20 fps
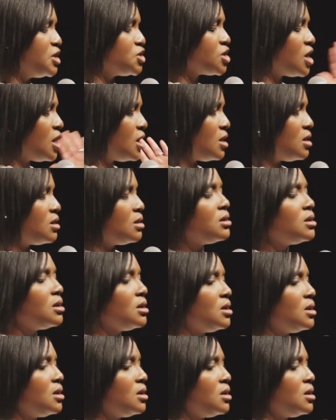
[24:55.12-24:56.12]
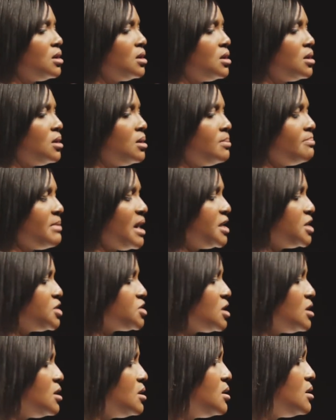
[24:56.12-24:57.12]
HR
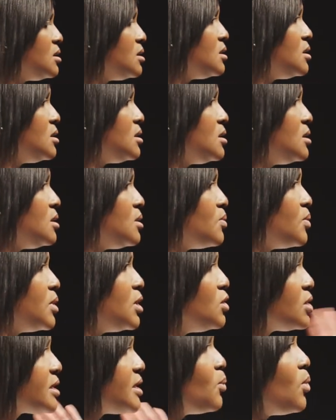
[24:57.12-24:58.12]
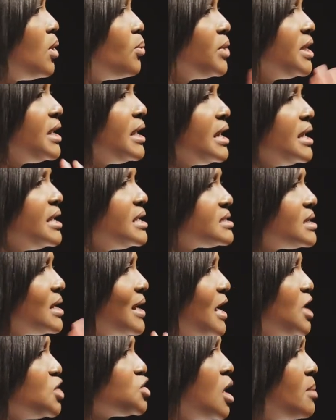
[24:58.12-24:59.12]
manager. What we need is a
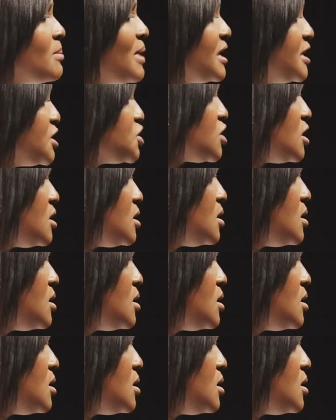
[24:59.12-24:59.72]
HR manager.